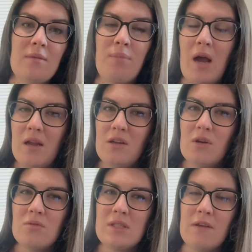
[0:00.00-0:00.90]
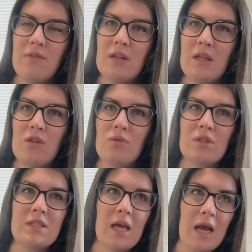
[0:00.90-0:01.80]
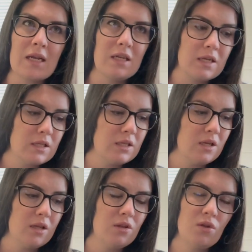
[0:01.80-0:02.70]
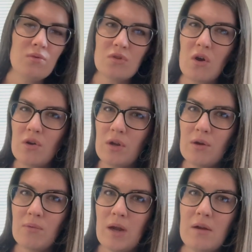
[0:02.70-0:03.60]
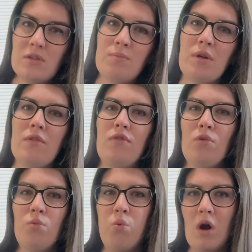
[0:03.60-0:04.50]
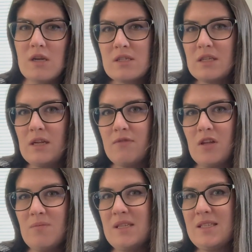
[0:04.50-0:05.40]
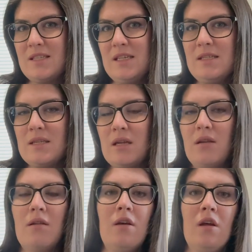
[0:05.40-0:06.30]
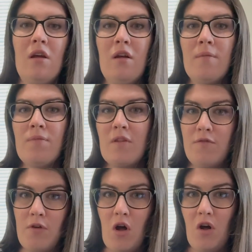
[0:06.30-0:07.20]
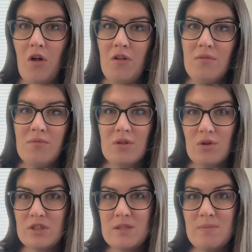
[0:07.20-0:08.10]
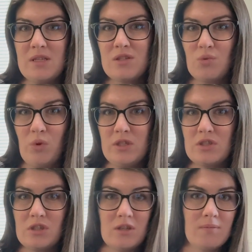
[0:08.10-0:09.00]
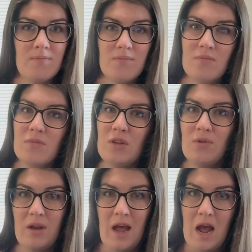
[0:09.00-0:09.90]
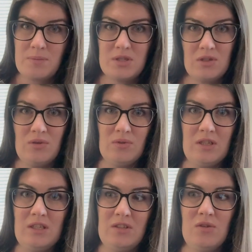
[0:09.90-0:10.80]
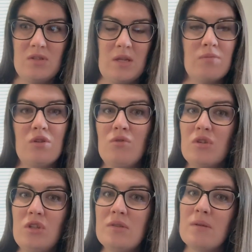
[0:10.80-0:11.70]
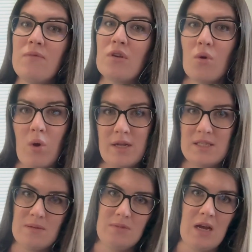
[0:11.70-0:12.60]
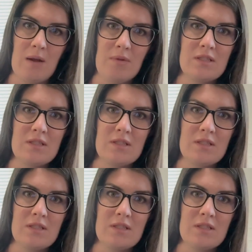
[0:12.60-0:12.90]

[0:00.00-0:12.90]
Pine cones, I feel like you could technically use all year round, but if you want to give them a season, fall, Christmas, winter, you can absolutely use them. So you can use them for quite some time.